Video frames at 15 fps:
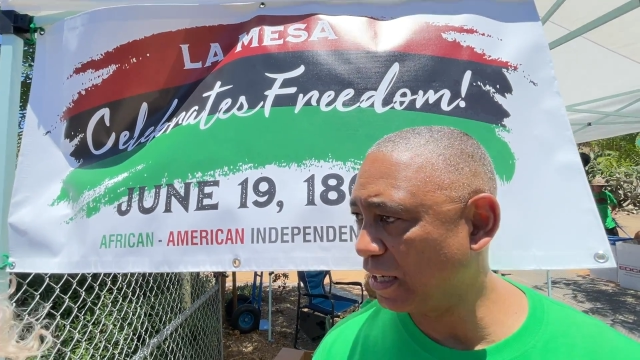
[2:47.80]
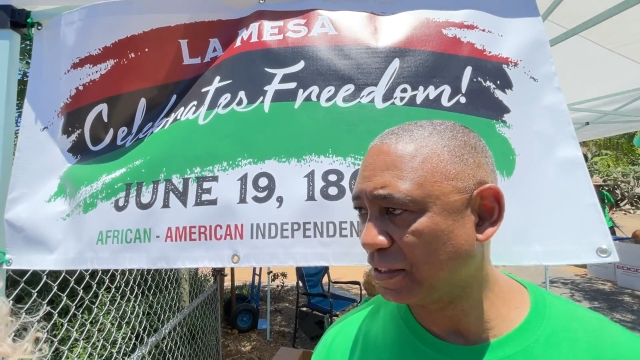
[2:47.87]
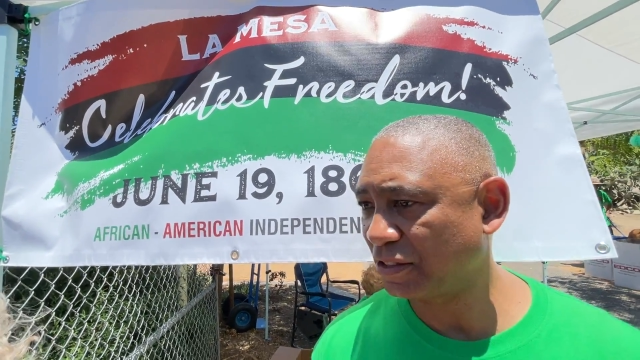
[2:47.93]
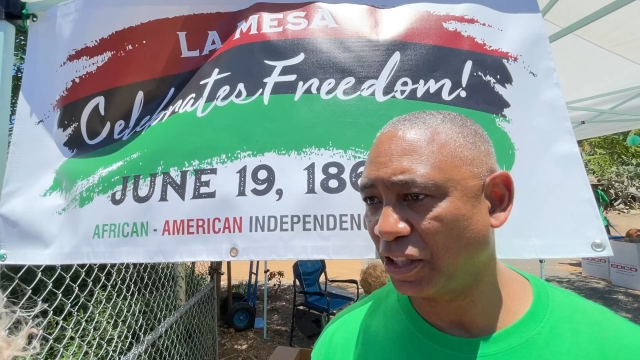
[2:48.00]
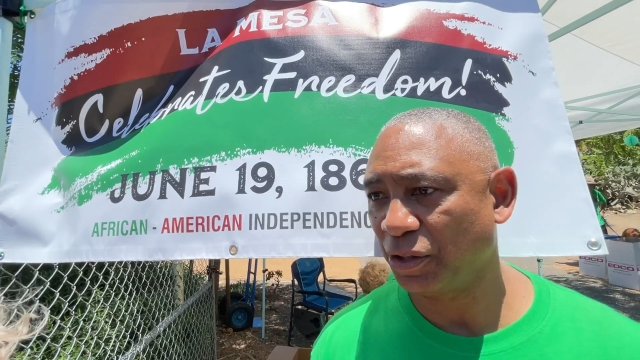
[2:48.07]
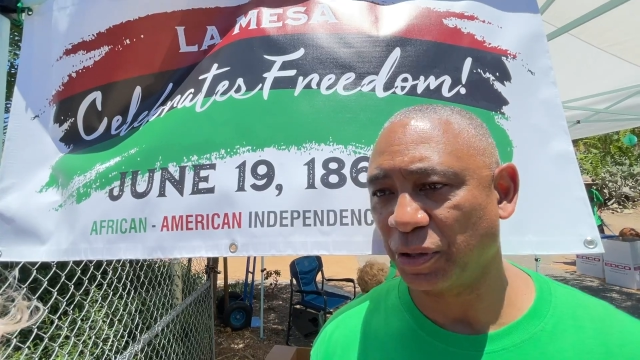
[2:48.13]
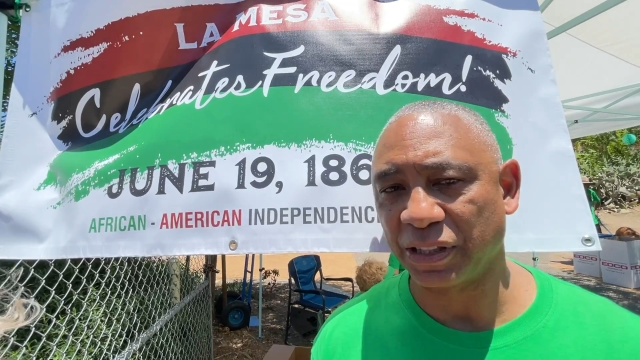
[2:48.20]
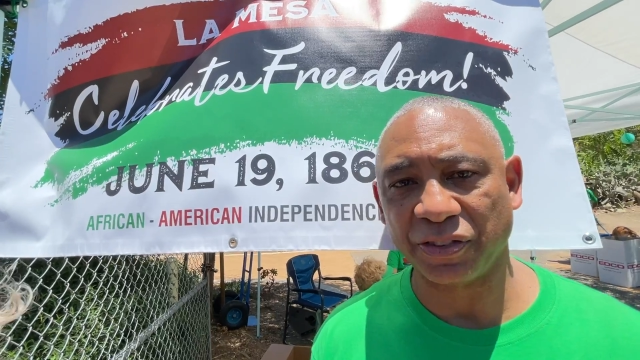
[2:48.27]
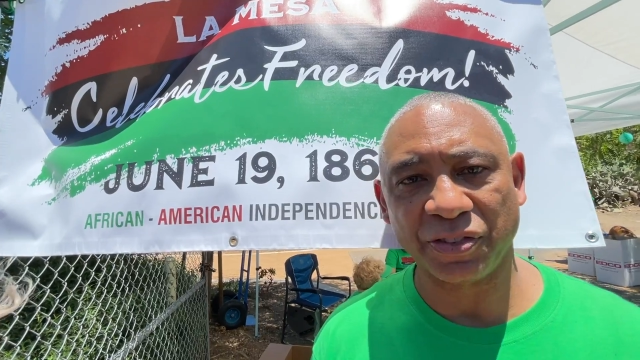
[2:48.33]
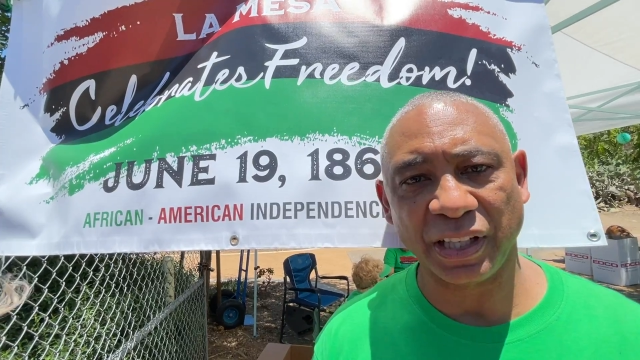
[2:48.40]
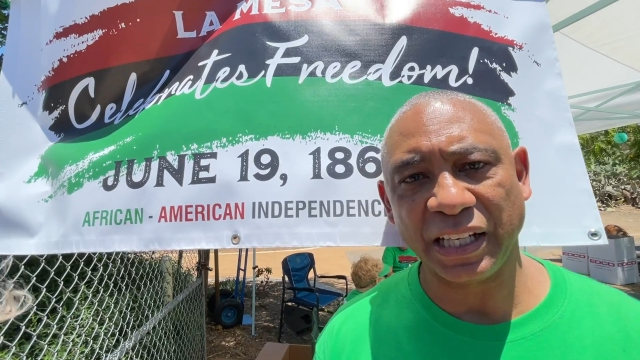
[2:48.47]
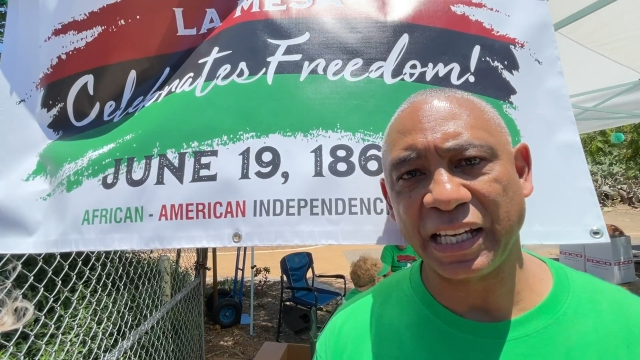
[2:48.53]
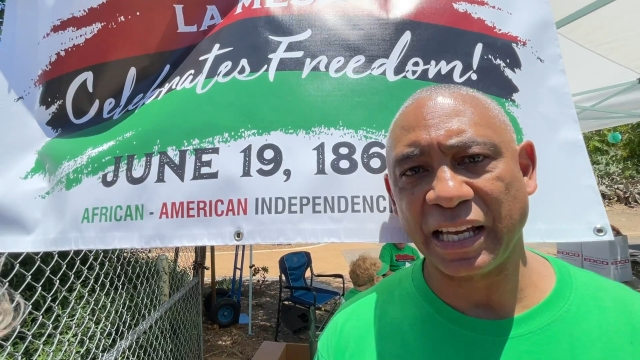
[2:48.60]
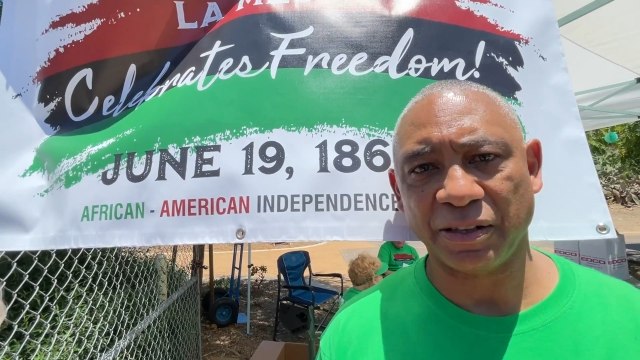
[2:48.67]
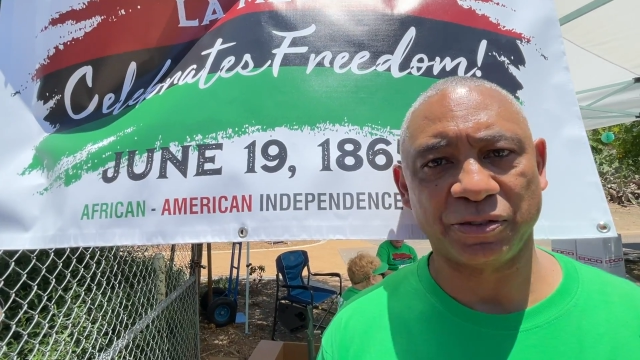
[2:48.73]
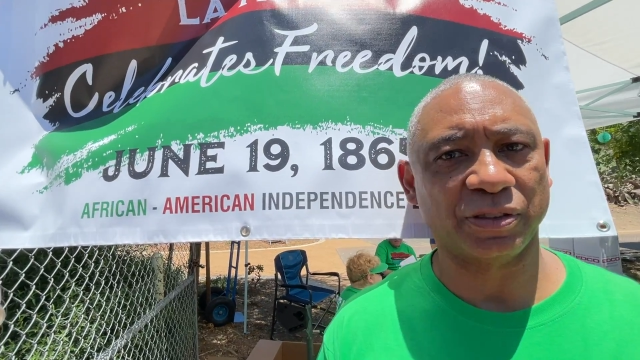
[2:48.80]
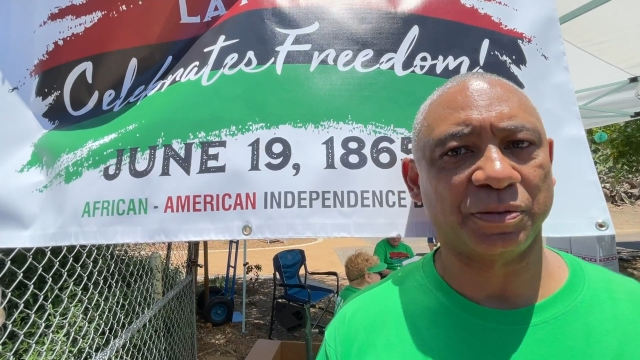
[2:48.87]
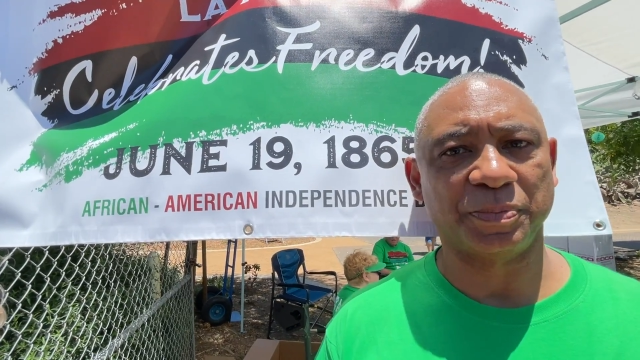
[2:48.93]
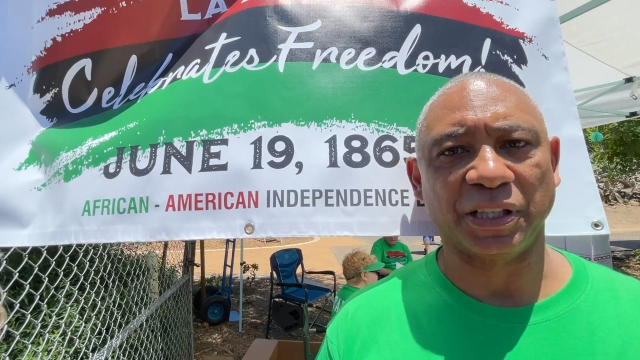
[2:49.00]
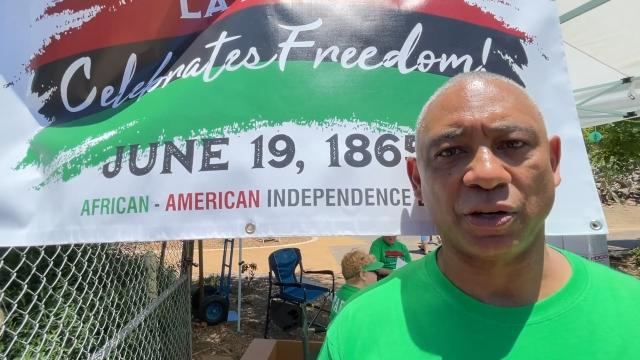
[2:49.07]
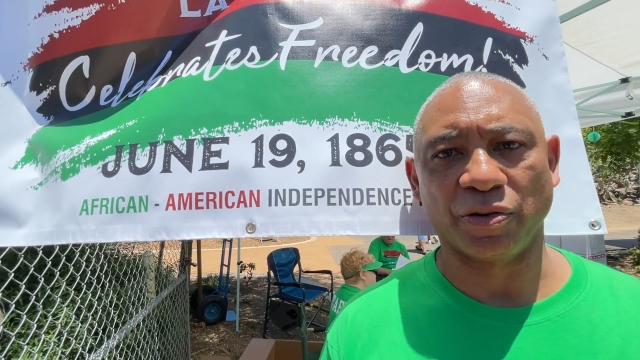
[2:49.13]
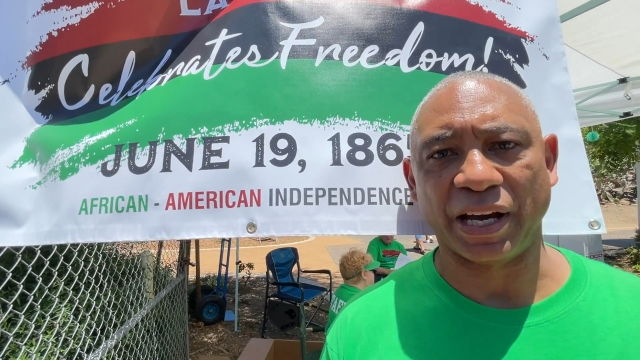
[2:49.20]
I'll tell you what, the city council has
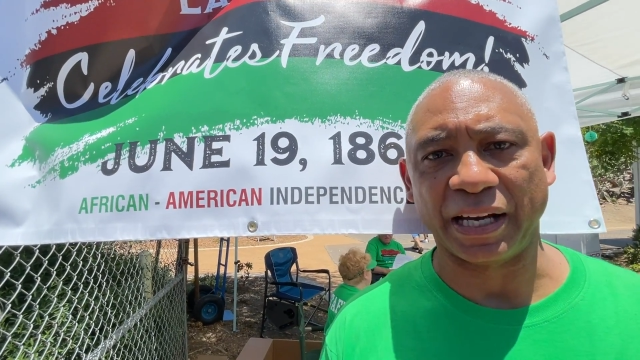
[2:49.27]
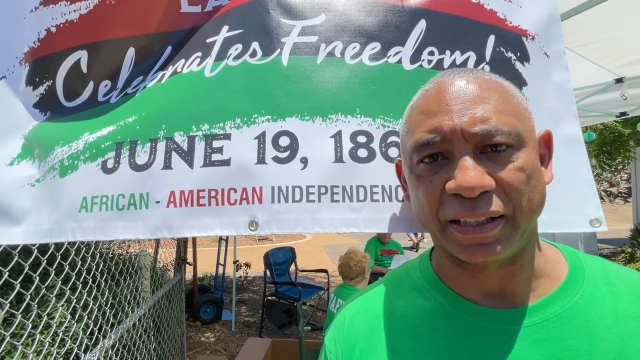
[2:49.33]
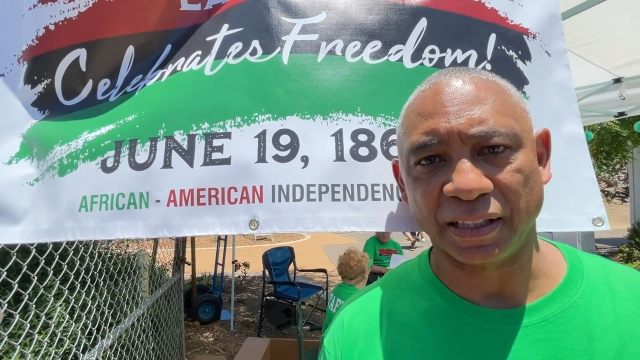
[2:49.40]
been great.